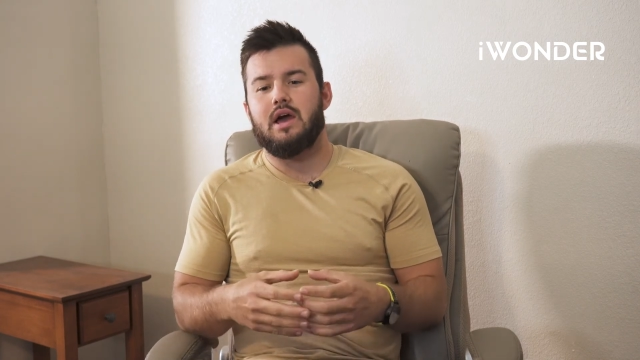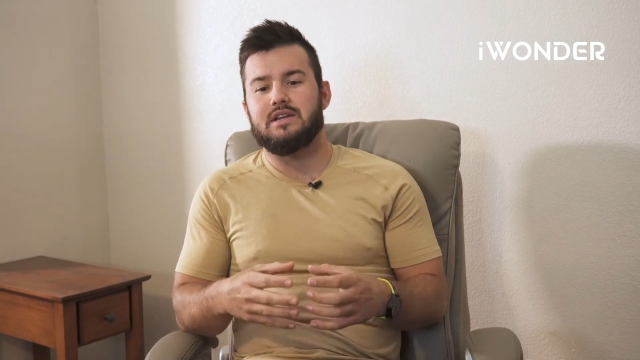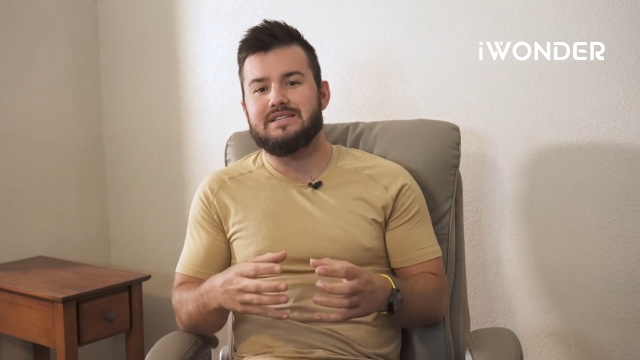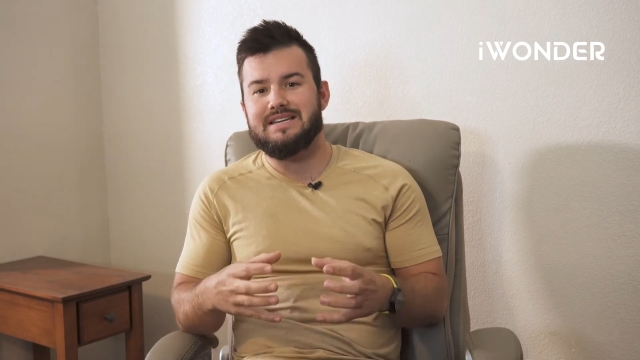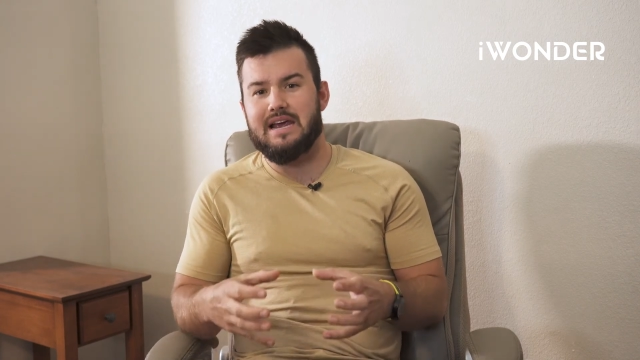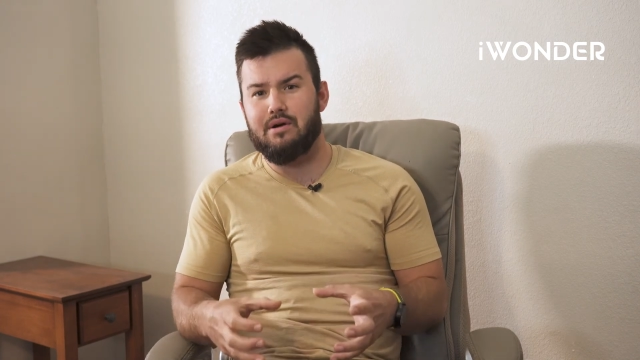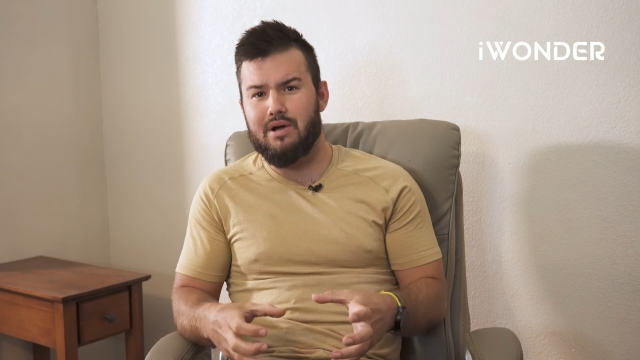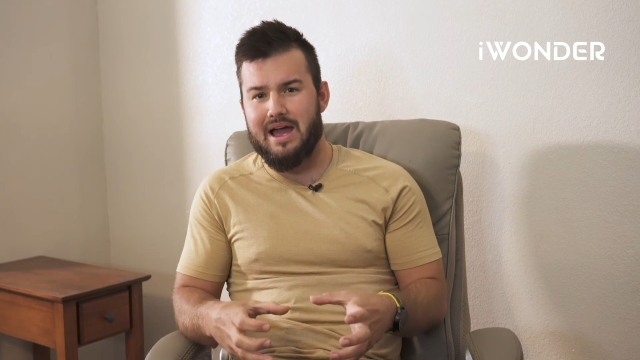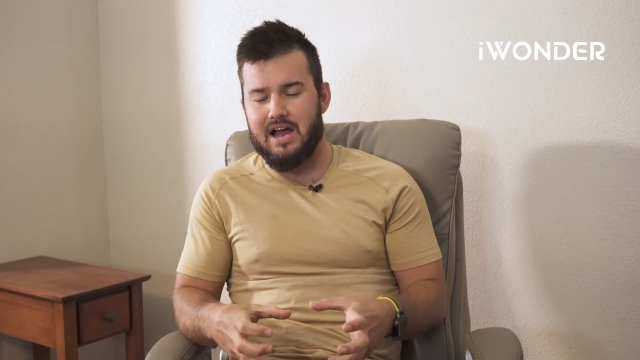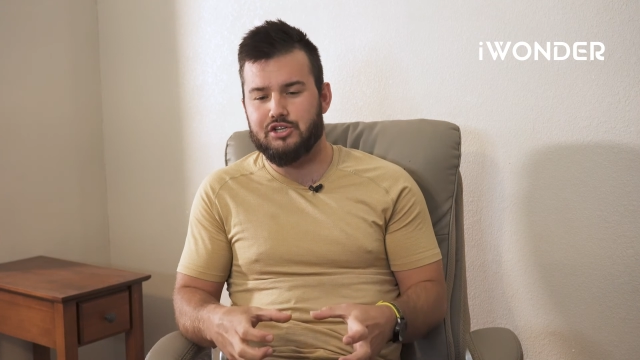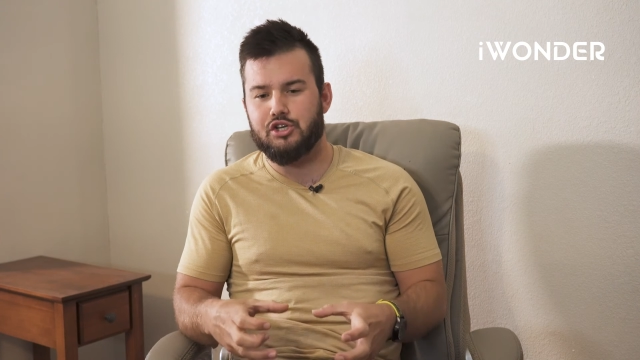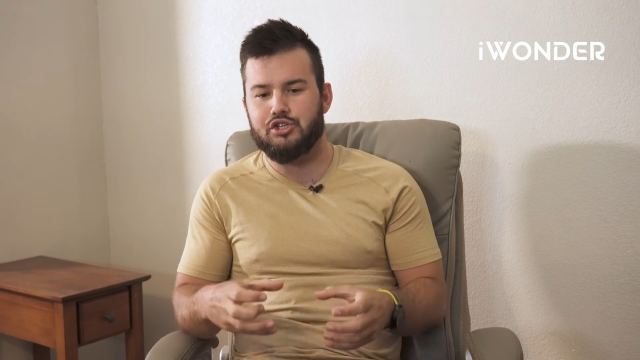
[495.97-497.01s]
A
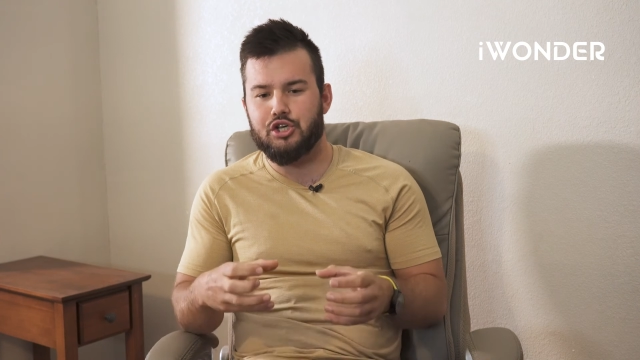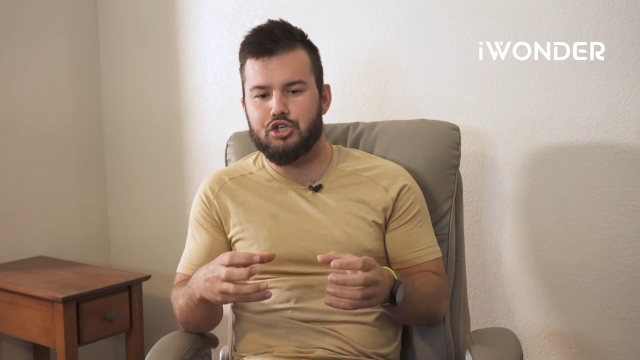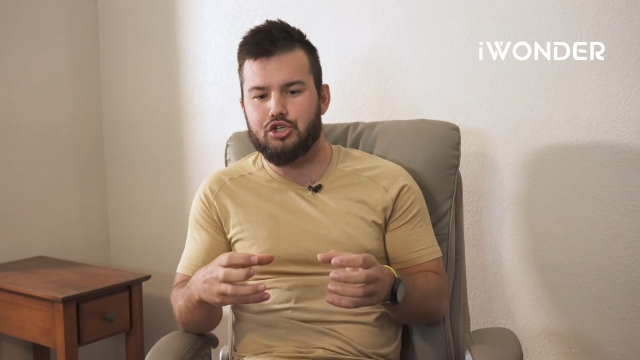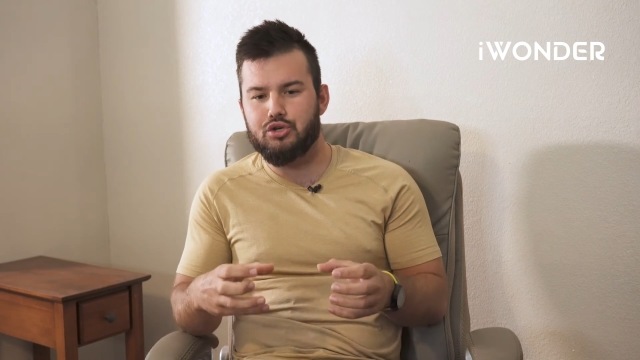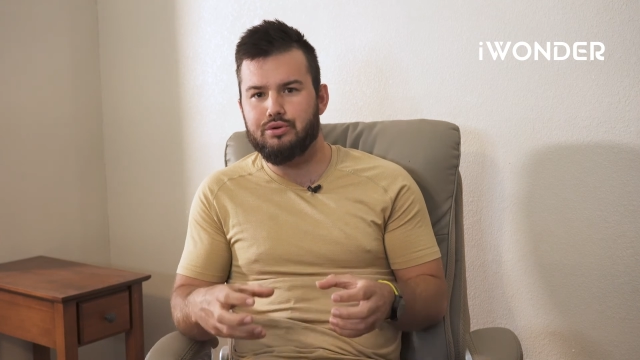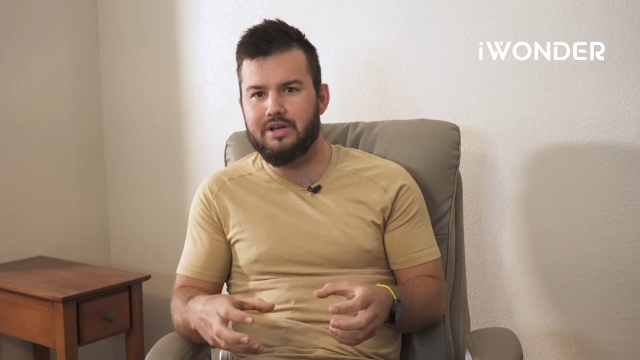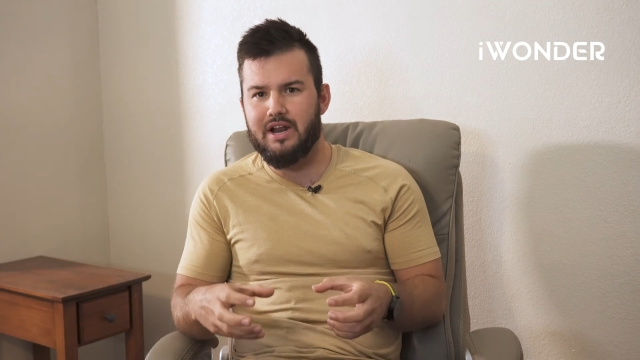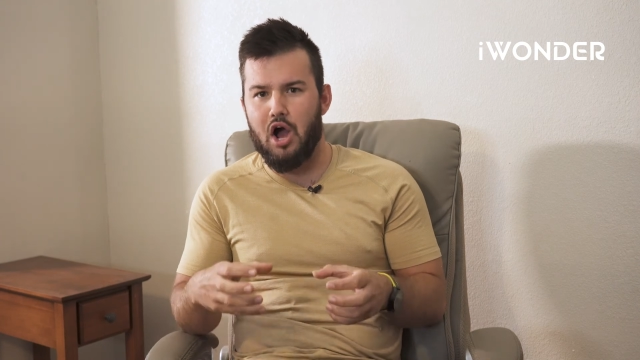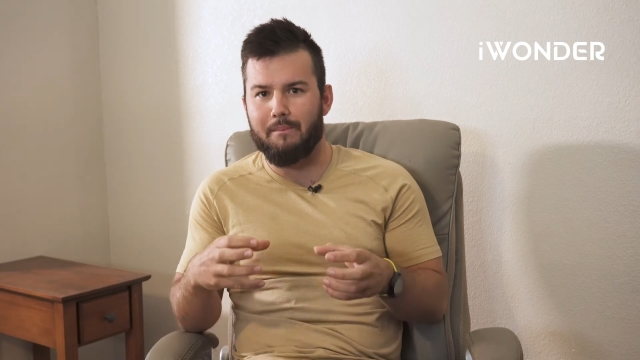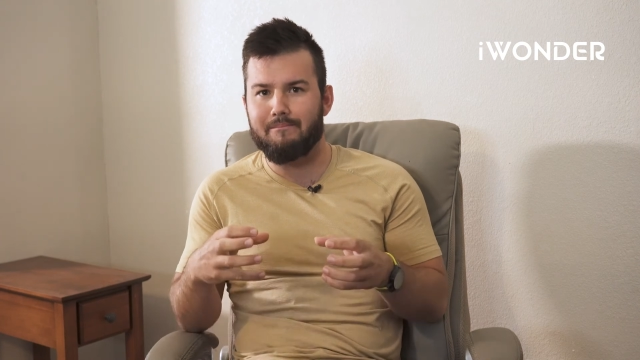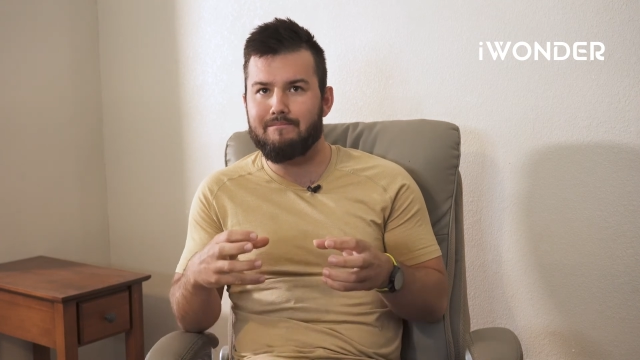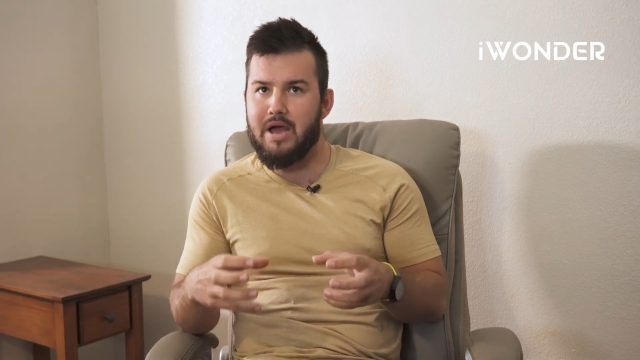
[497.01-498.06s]
terahash is a unit
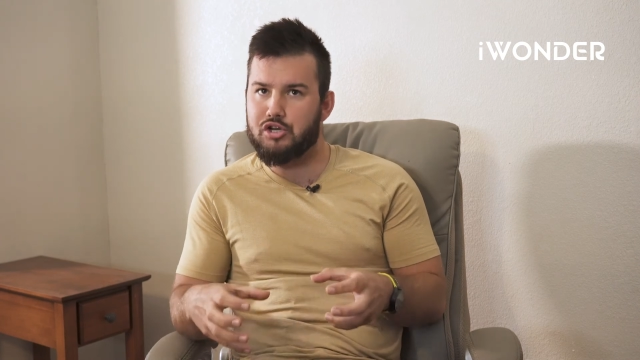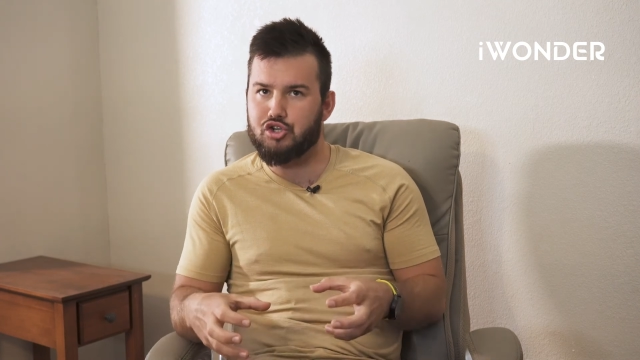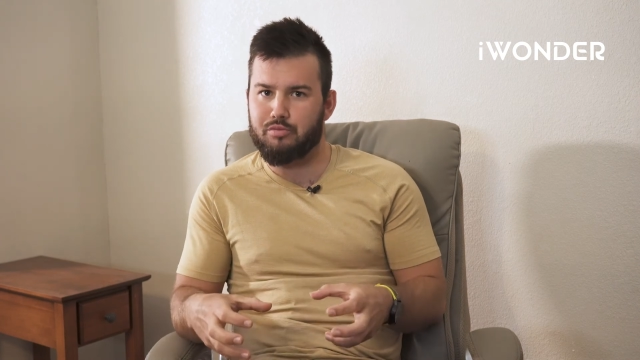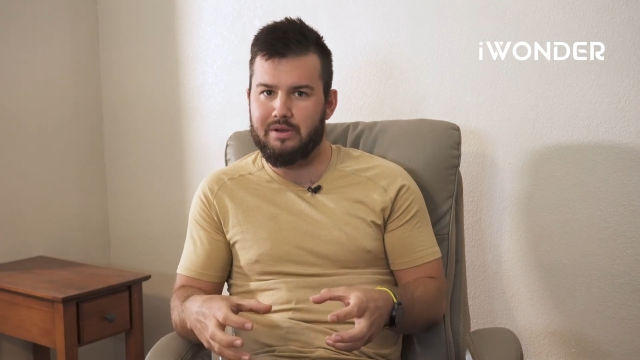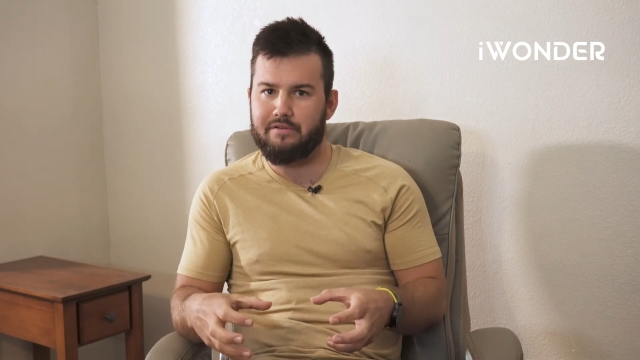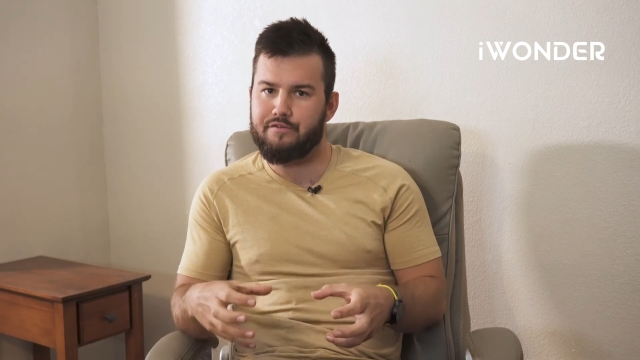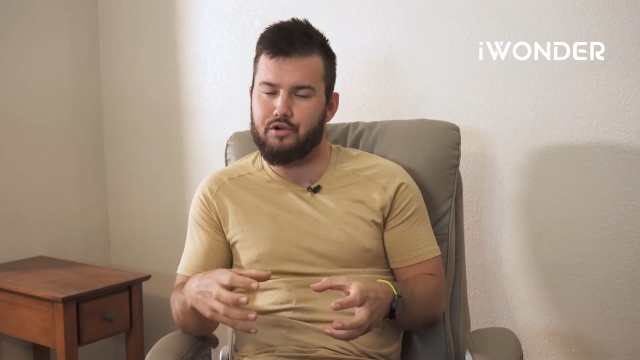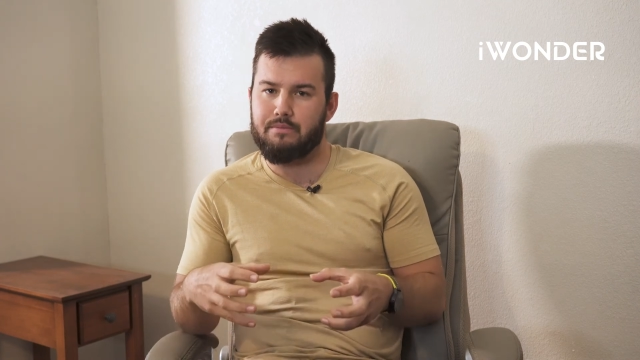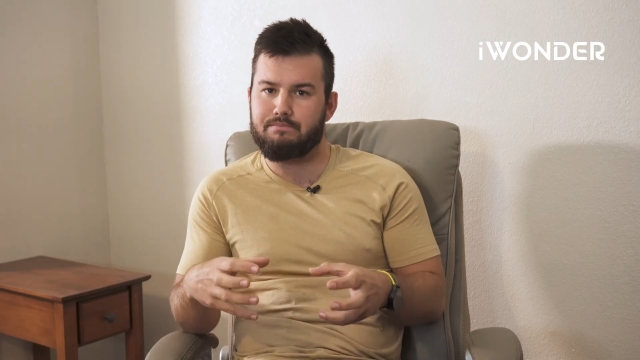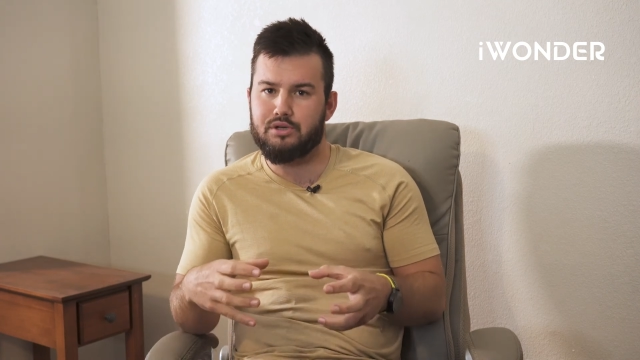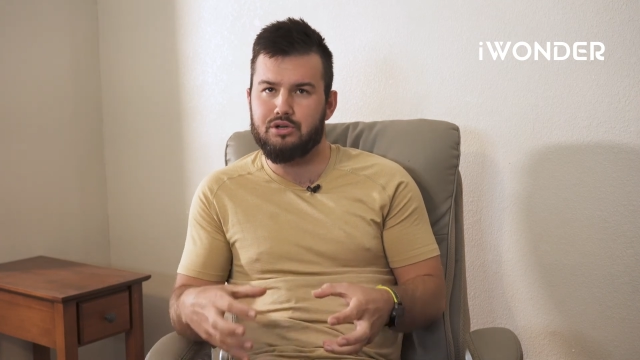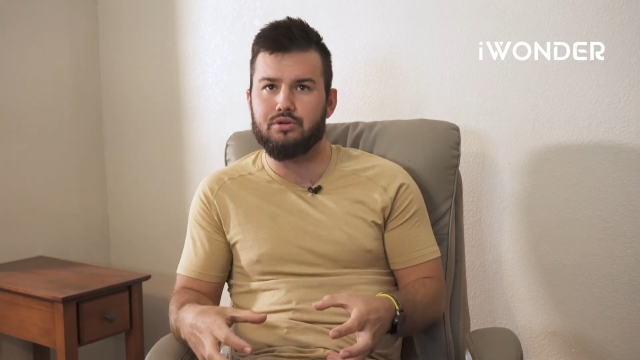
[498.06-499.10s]
of measurement for
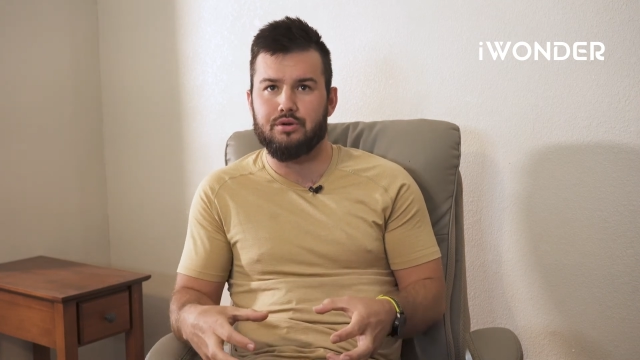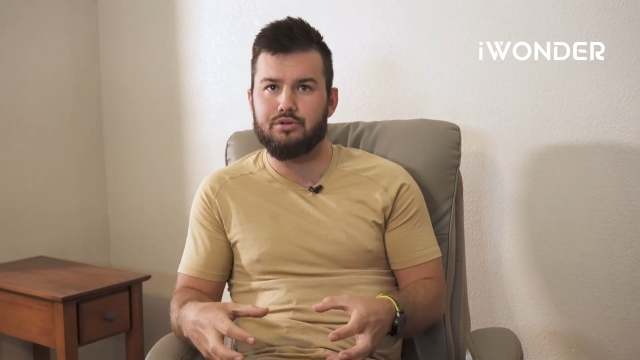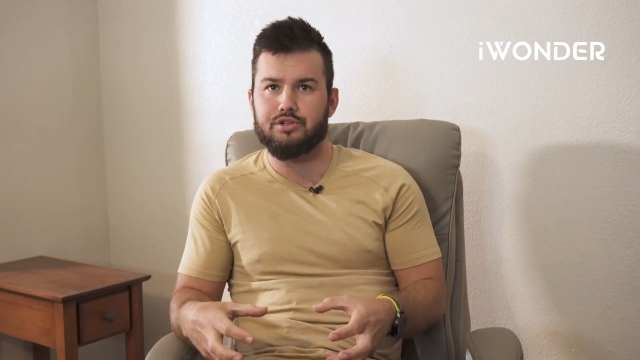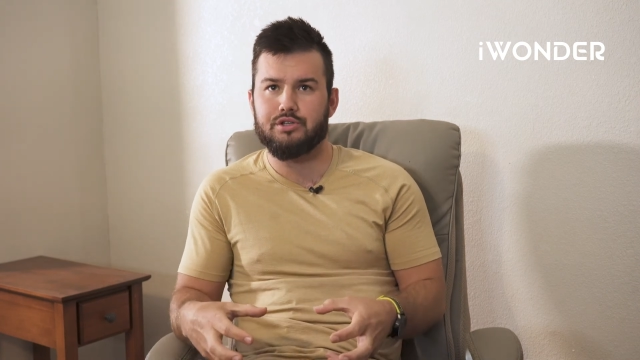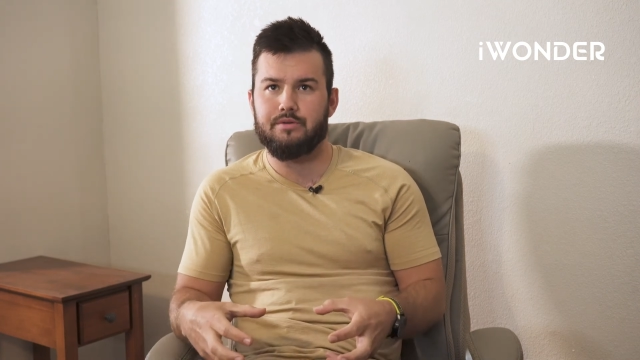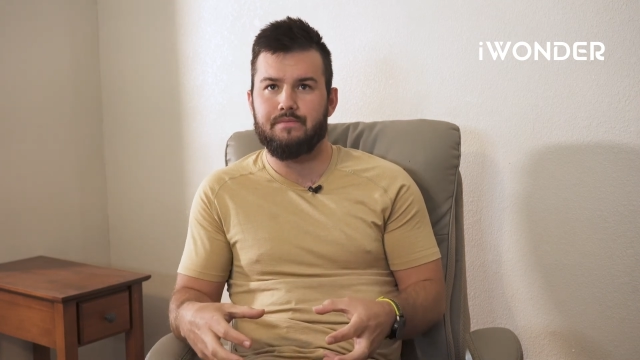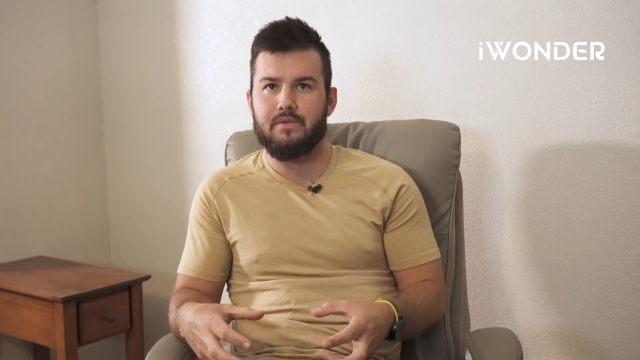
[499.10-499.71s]
computers.